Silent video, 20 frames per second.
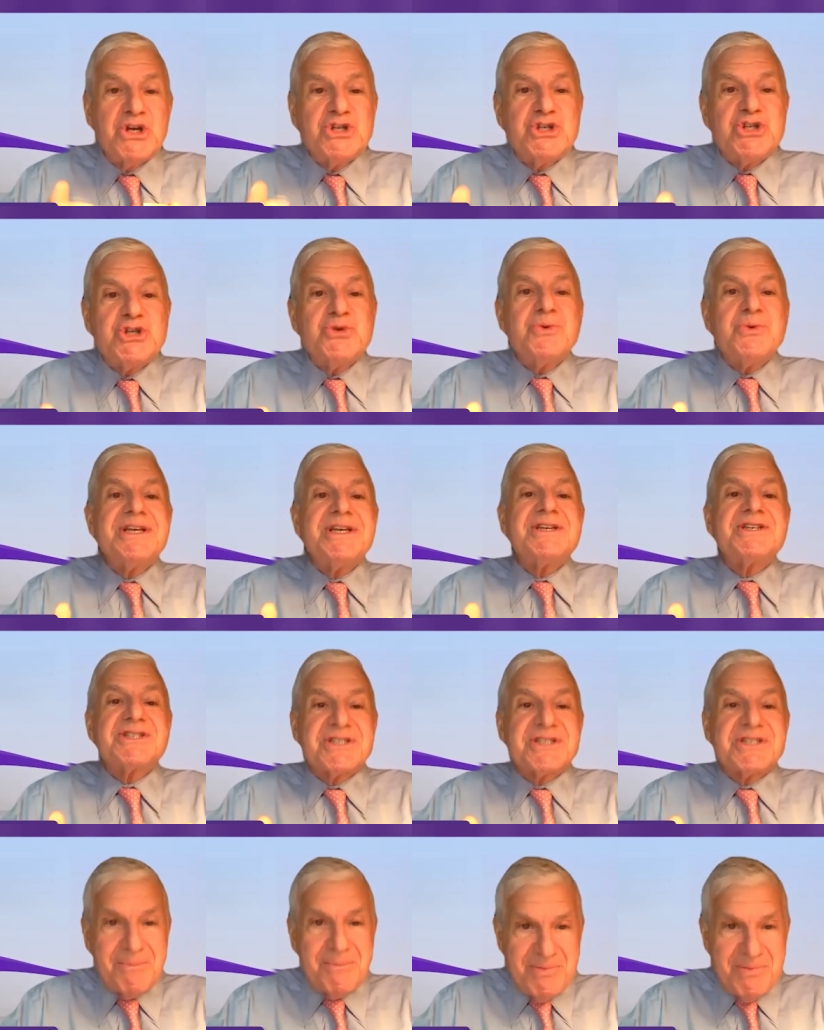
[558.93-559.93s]
doing
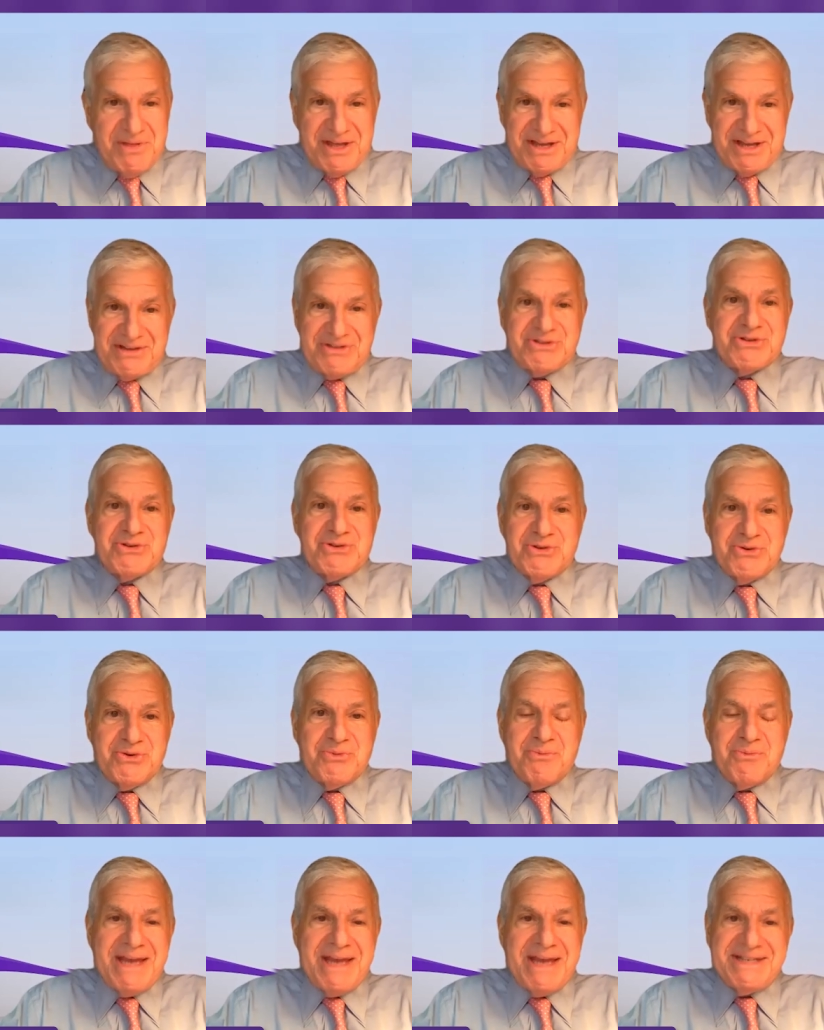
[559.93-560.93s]
something to
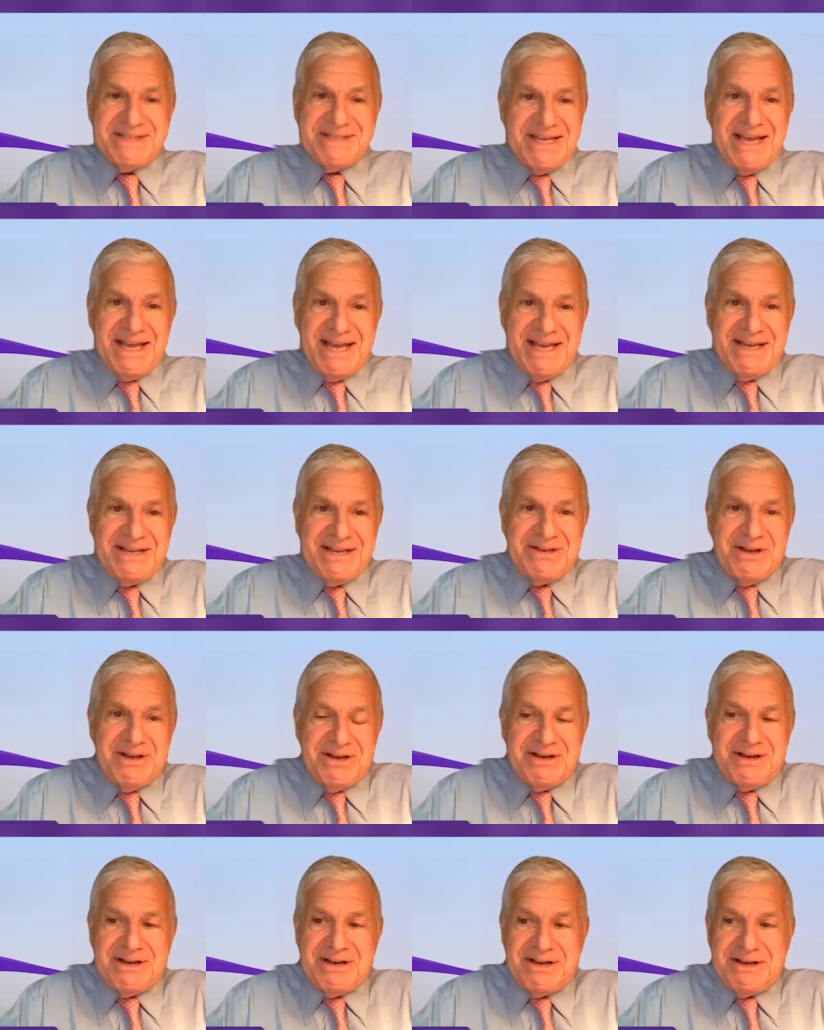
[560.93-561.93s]
maintain
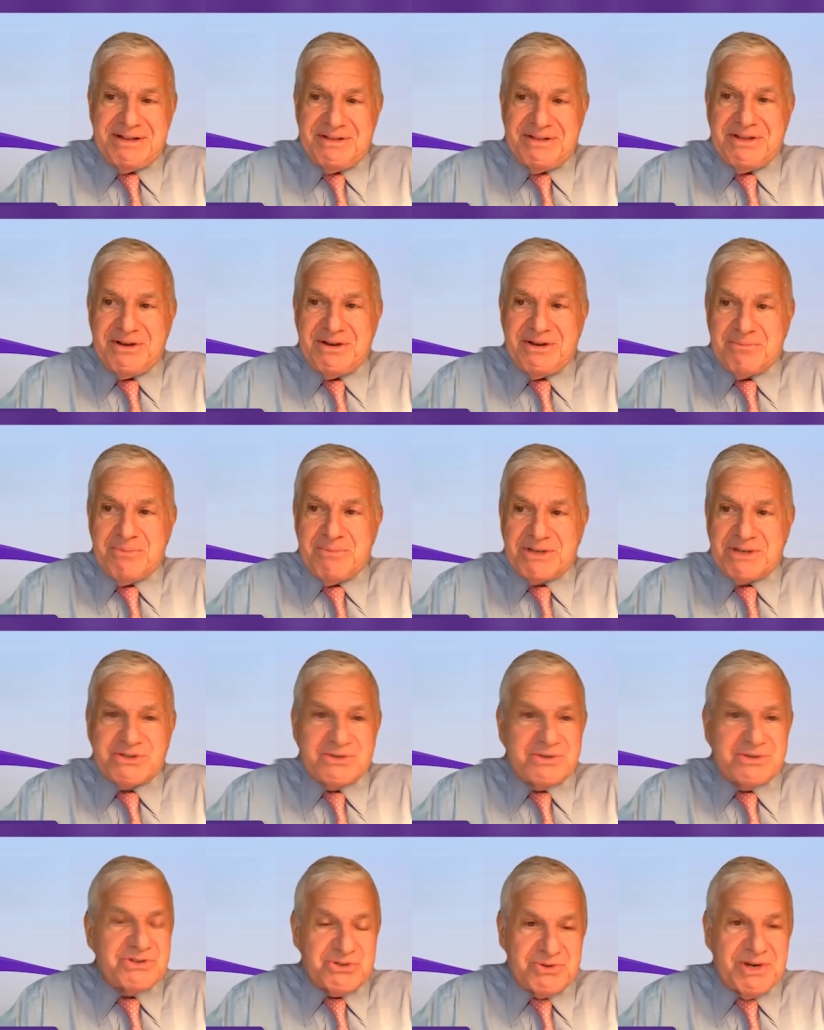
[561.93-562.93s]
uh, their
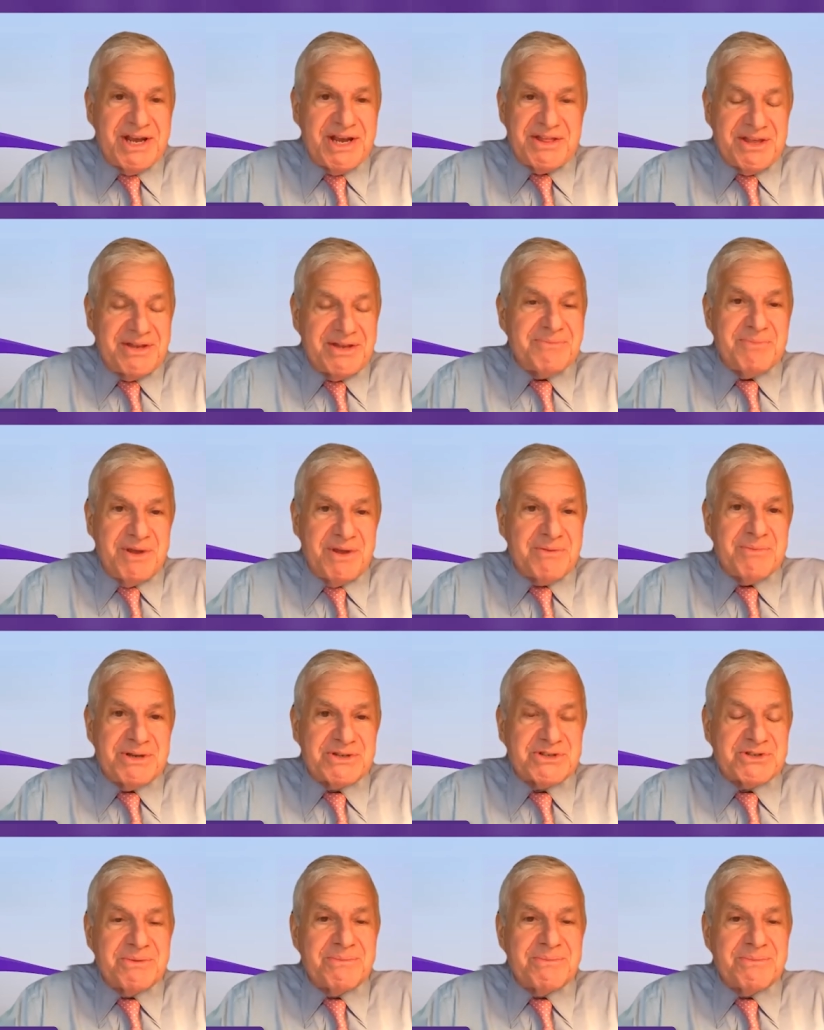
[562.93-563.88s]
muscle strength and their muscle